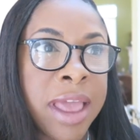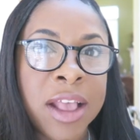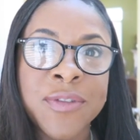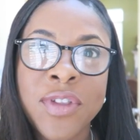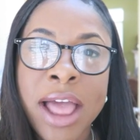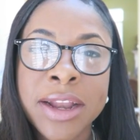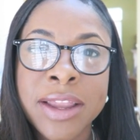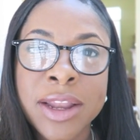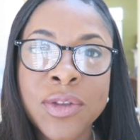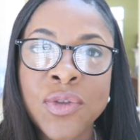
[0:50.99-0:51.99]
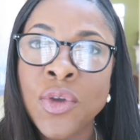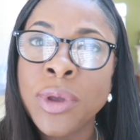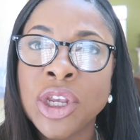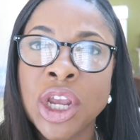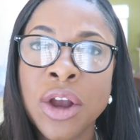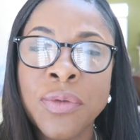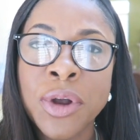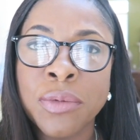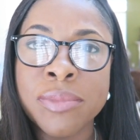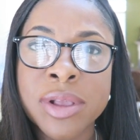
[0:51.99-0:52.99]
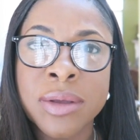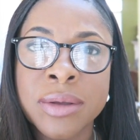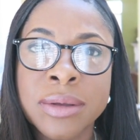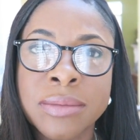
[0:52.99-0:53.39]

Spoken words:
as flight attendants, do we share rooms?